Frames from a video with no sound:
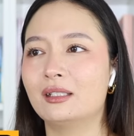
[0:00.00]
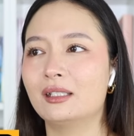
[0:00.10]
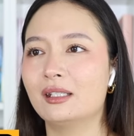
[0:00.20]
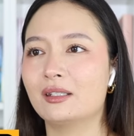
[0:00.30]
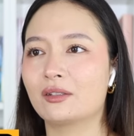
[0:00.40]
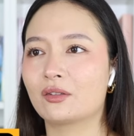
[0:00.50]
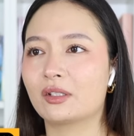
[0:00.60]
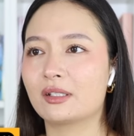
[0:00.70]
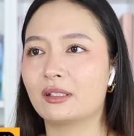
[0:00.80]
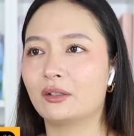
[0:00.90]
Jesus
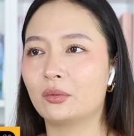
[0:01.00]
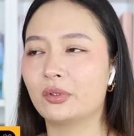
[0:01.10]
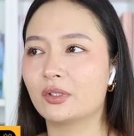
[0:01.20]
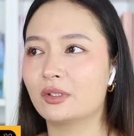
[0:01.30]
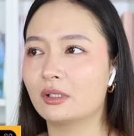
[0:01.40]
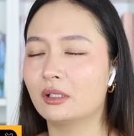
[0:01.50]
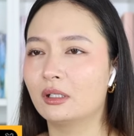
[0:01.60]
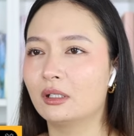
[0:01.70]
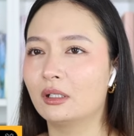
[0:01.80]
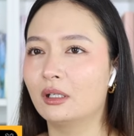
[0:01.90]
Christ, they're gorgeous.
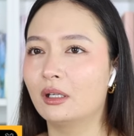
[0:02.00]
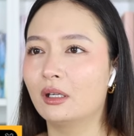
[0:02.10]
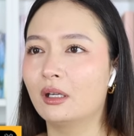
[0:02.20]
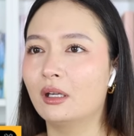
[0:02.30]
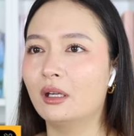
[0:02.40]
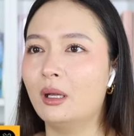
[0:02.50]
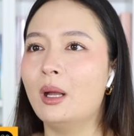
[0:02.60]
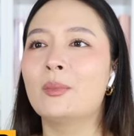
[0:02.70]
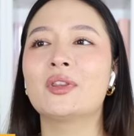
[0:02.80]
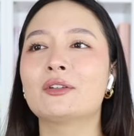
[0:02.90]

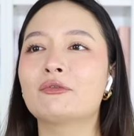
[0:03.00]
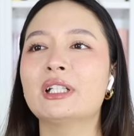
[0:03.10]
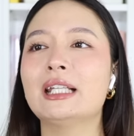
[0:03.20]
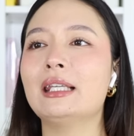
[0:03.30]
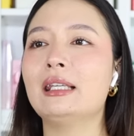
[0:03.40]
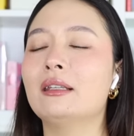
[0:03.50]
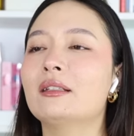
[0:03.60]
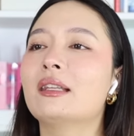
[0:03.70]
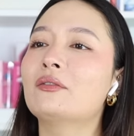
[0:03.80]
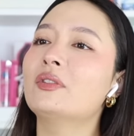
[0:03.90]
But they
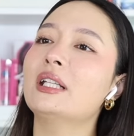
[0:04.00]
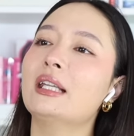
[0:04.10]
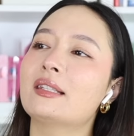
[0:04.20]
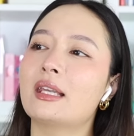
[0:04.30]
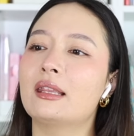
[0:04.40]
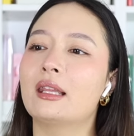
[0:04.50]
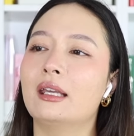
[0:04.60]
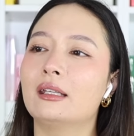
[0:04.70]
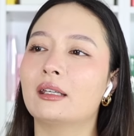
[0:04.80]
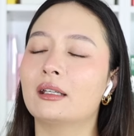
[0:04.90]
really said
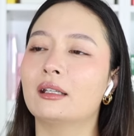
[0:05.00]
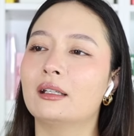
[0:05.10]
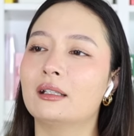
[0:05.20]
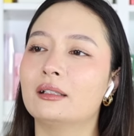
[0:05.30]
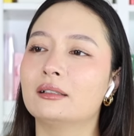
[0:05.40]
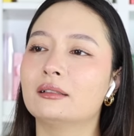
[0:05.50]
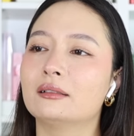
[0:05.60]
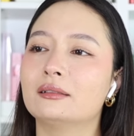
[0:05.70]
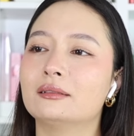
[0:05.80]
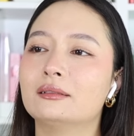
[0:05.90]
like
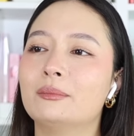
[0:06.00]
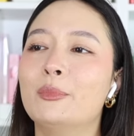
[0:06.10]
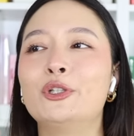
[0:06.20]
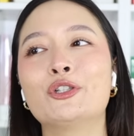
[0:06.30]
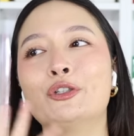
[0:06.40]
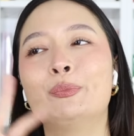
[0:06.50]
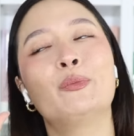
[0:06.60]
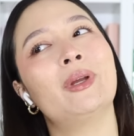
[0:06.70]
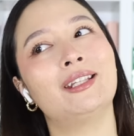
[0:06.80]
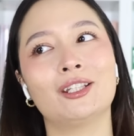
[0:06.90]
murder but
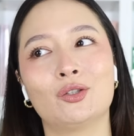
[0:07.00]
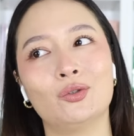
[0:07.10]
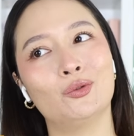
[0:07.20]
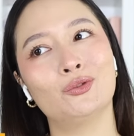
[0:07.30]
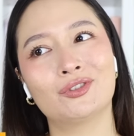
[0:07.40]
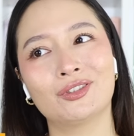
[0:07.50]
make it cute.